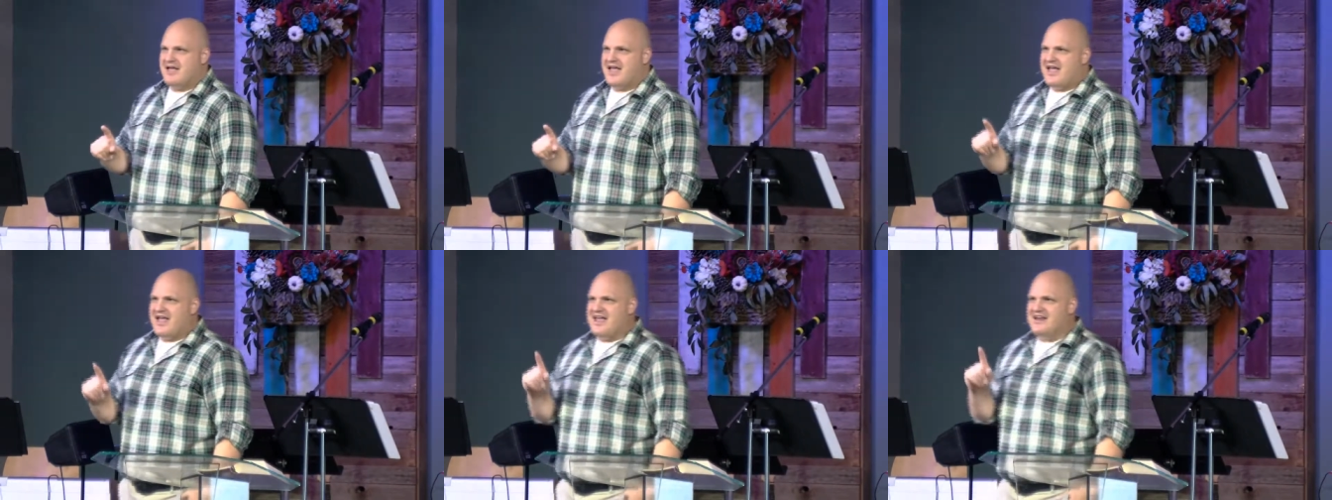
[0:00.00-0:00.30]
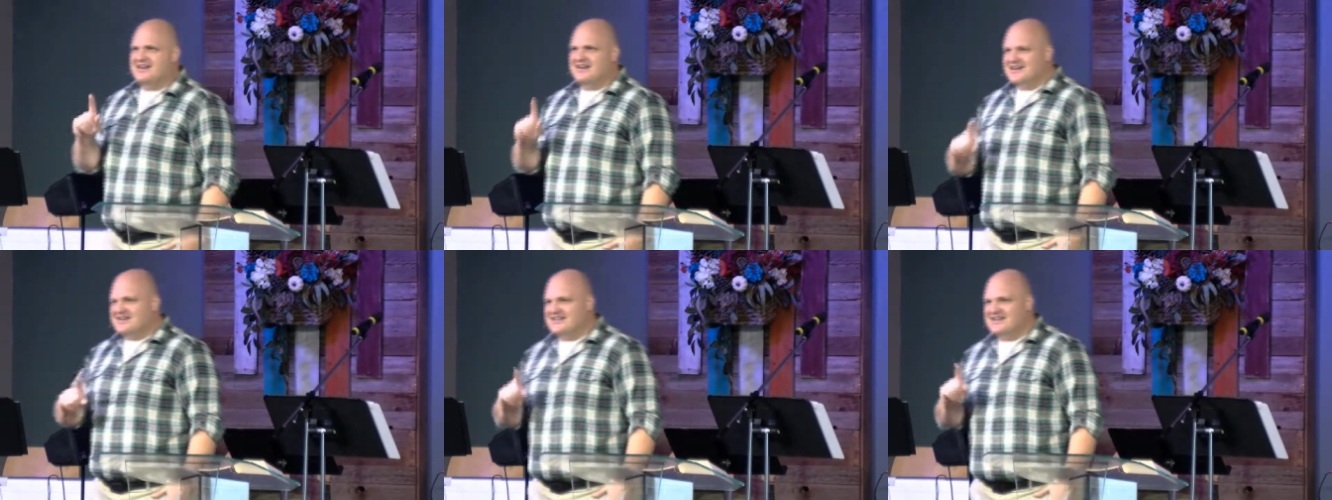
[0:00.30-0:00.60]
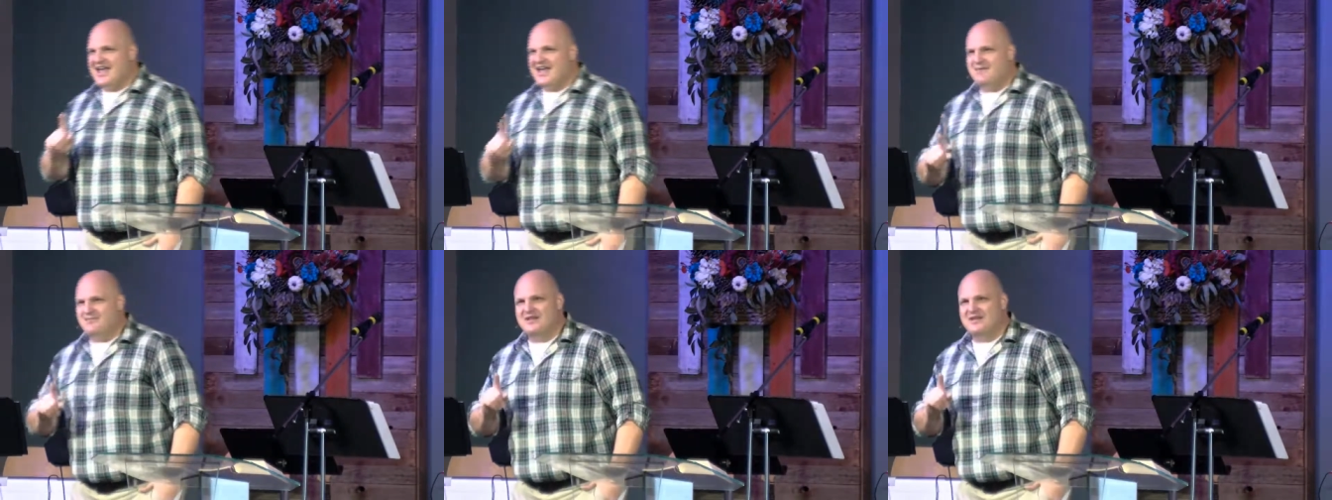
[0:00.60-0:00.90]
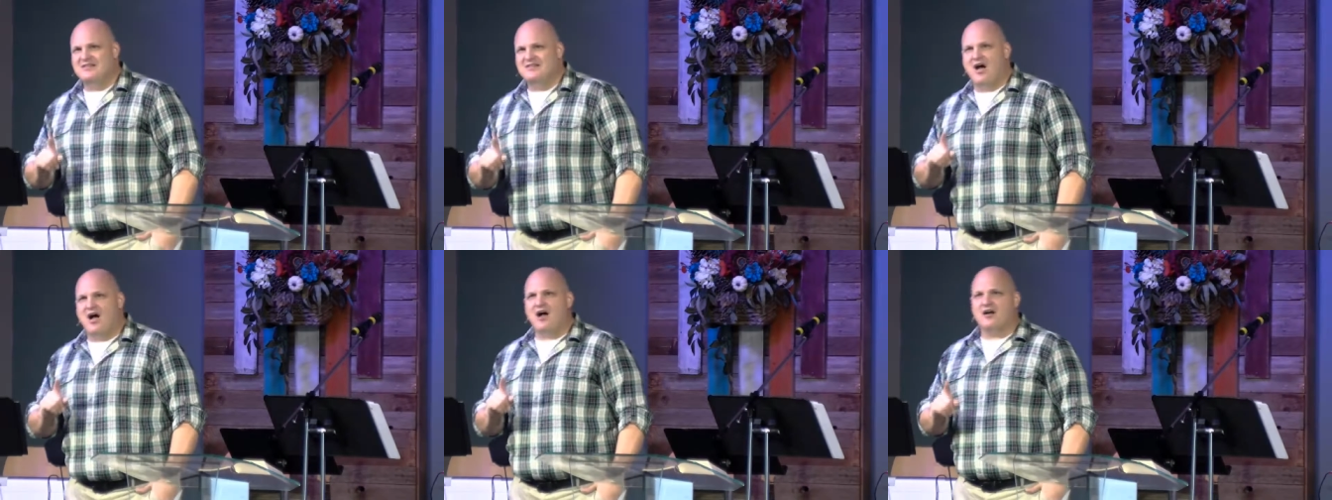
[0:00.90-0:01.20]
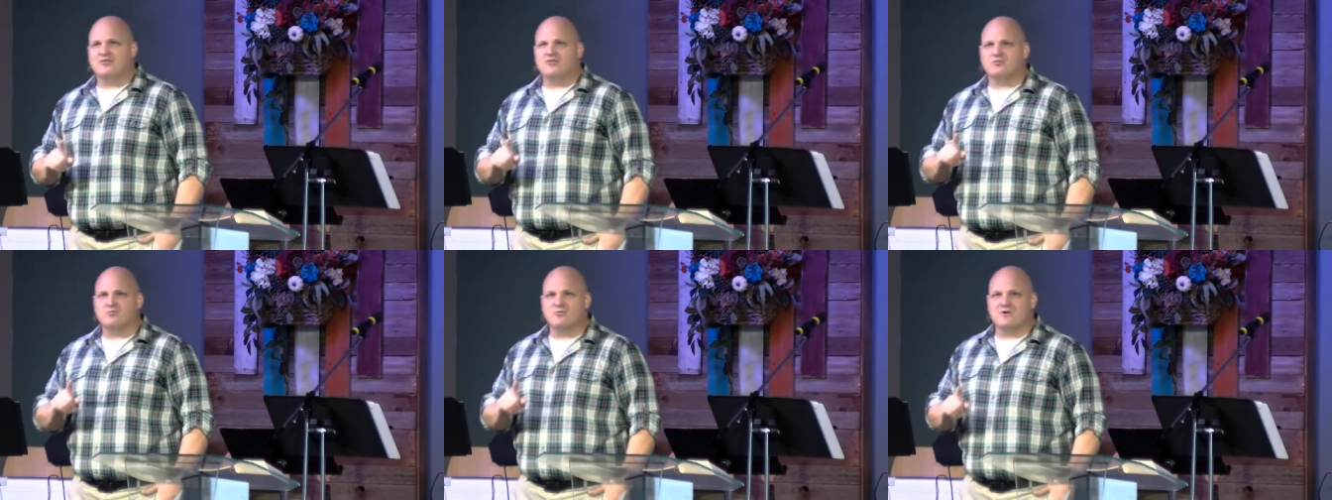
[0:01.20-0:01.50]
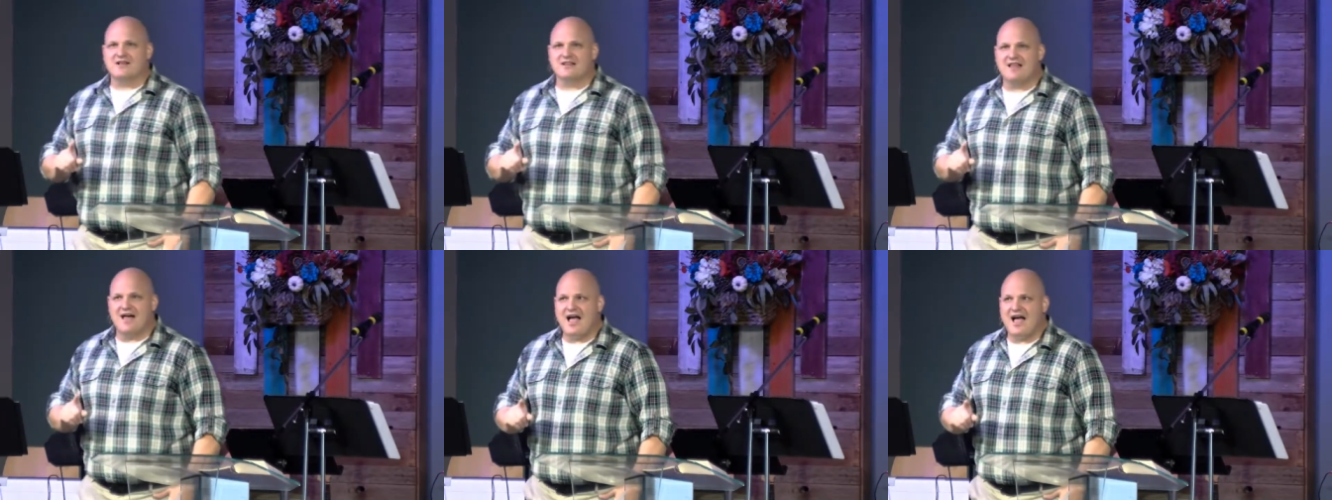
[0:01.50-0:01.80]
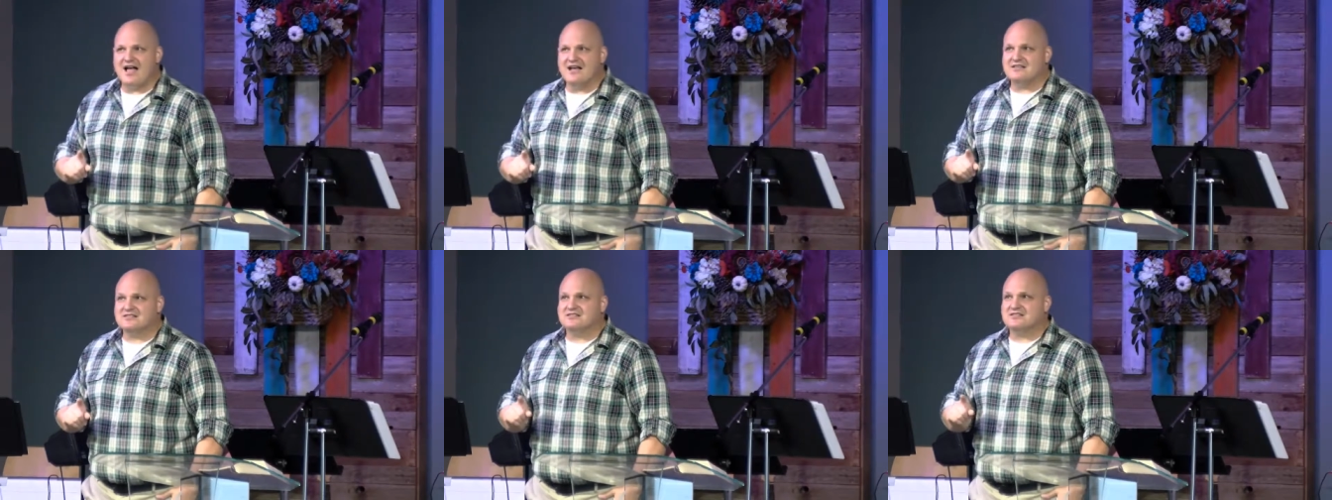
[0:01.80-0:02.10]
It didn't take me long to
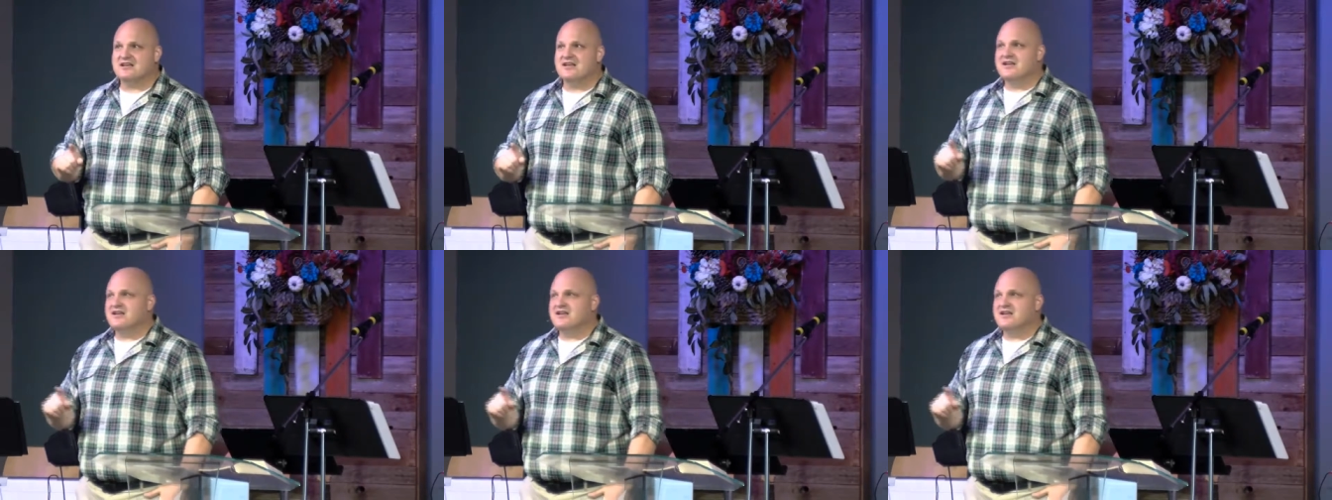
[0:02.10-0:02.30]
realize